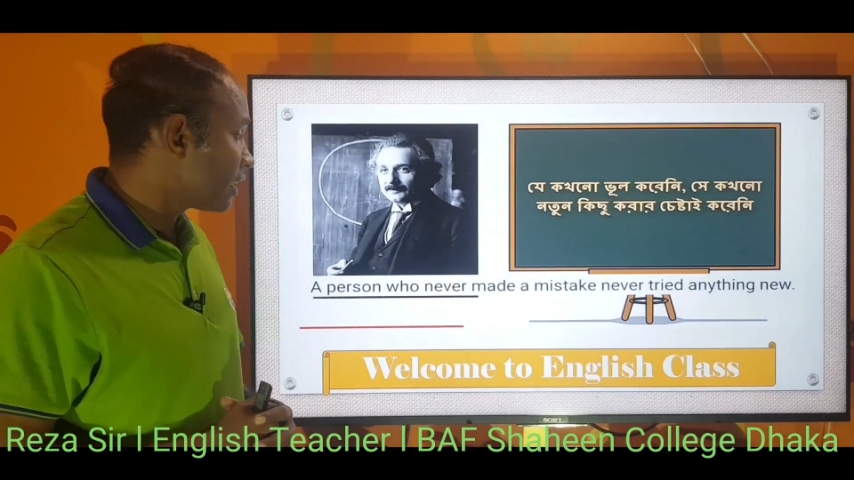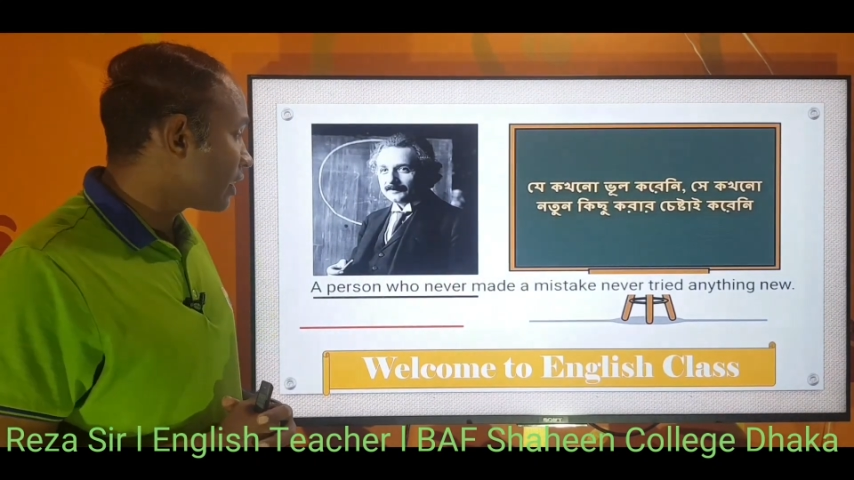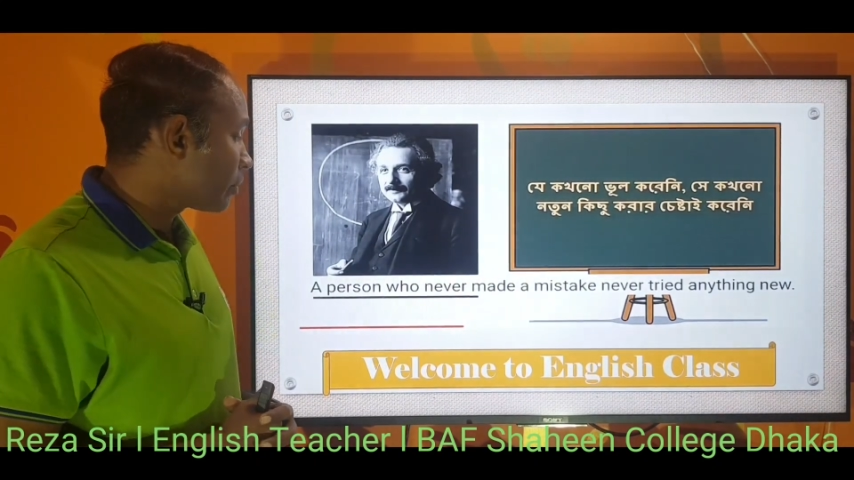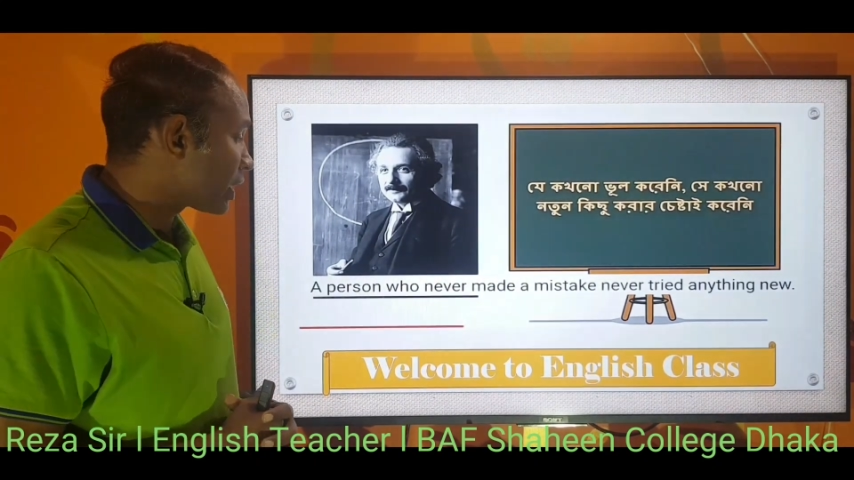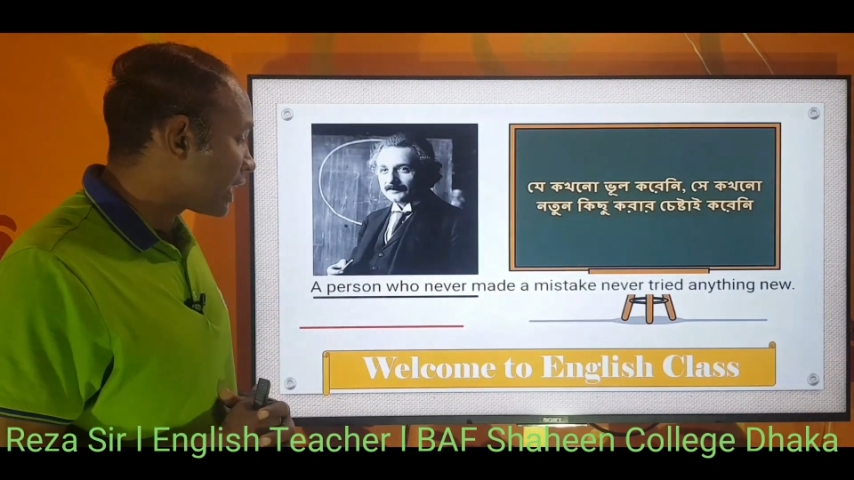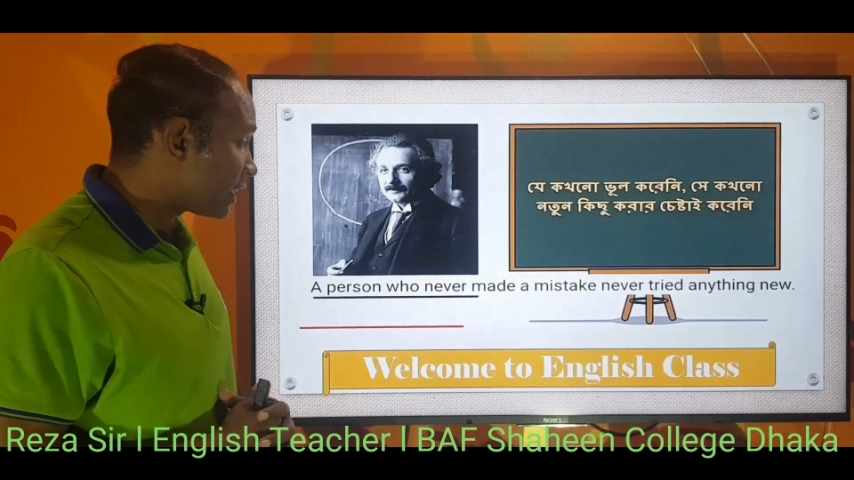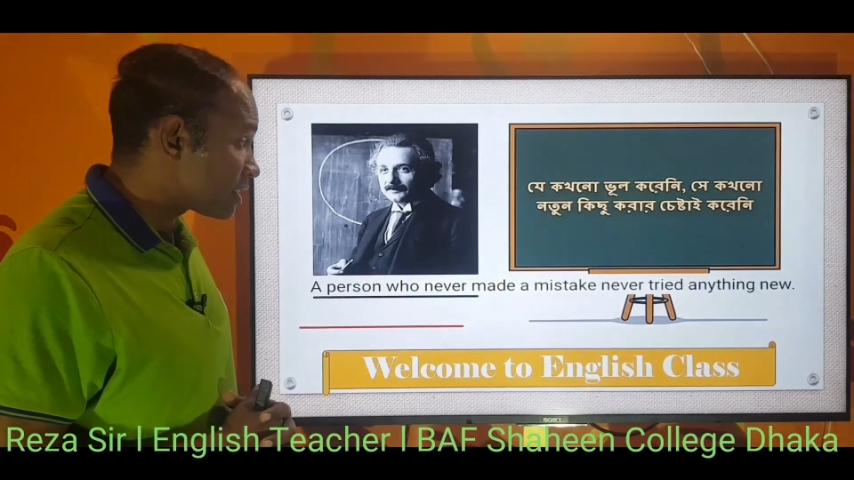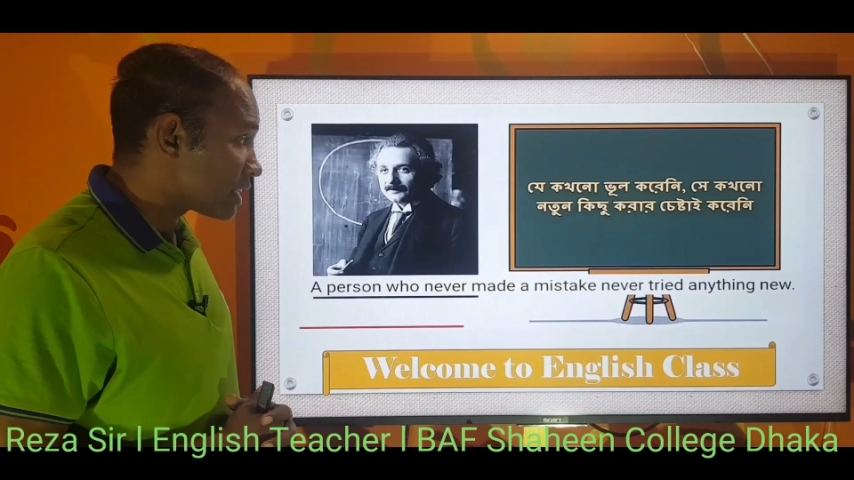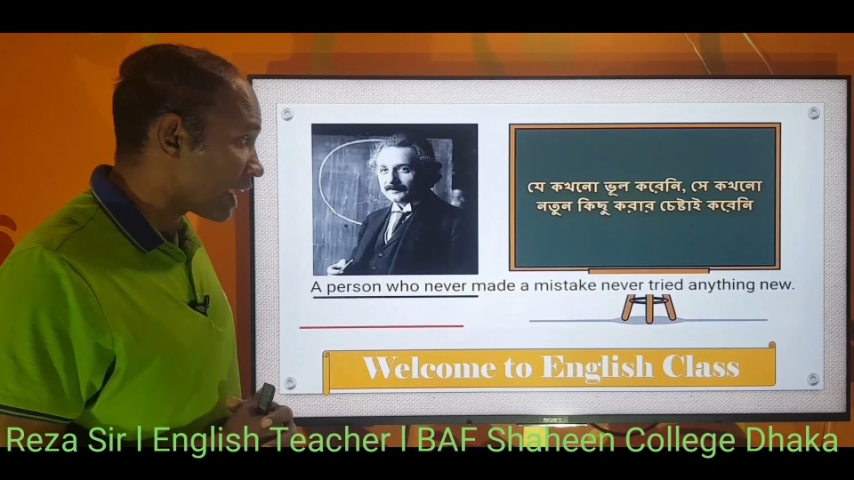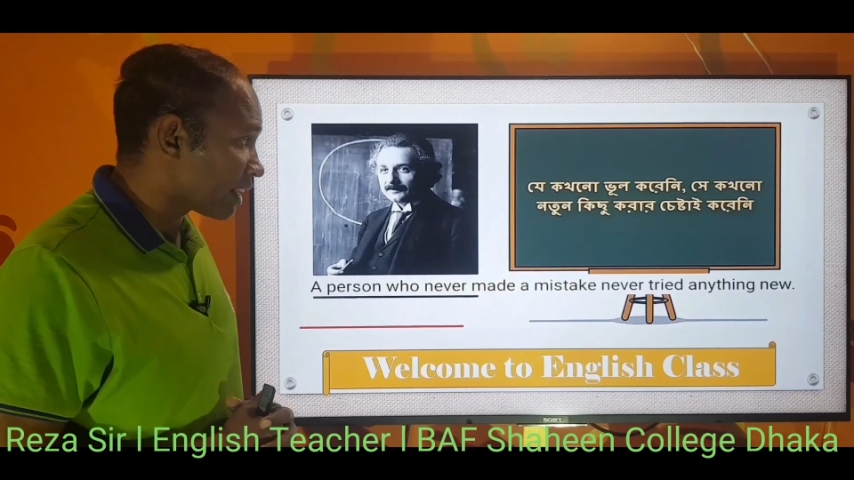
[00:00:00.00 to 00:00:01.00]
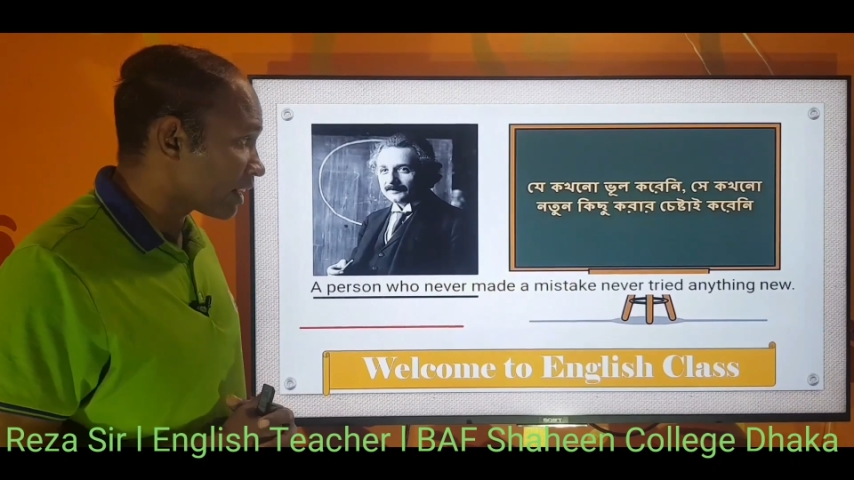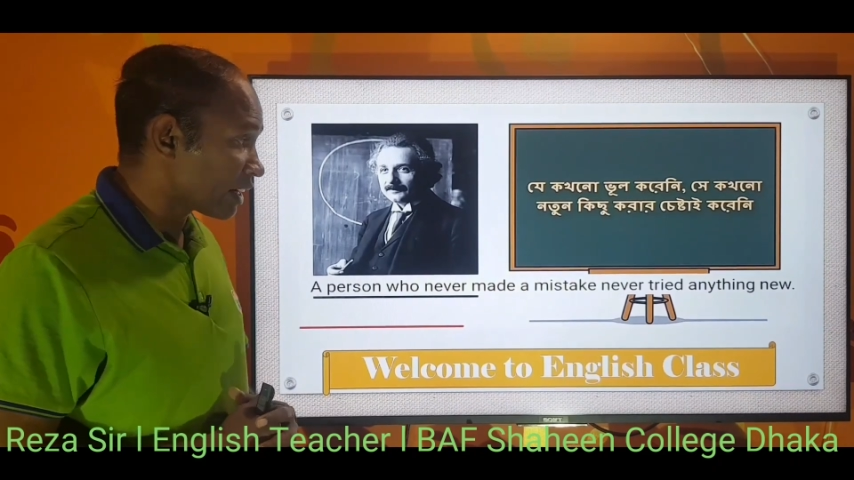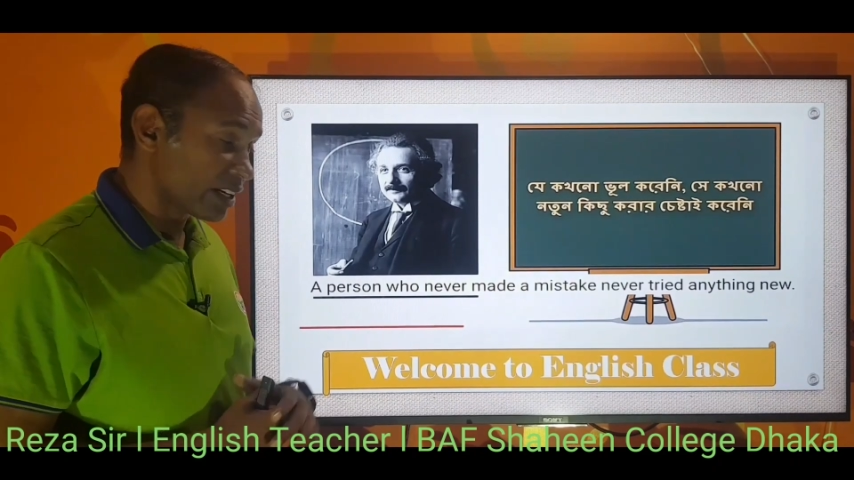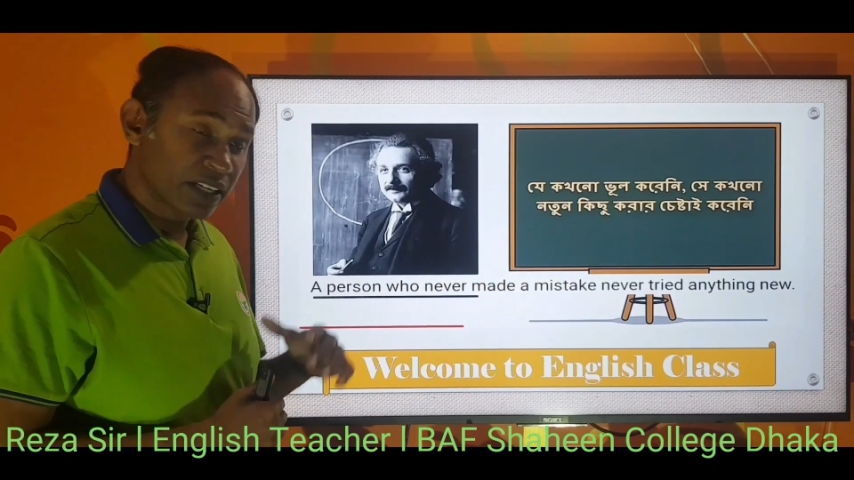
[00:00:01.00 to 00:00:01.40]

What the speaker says: Albert Einstein, right?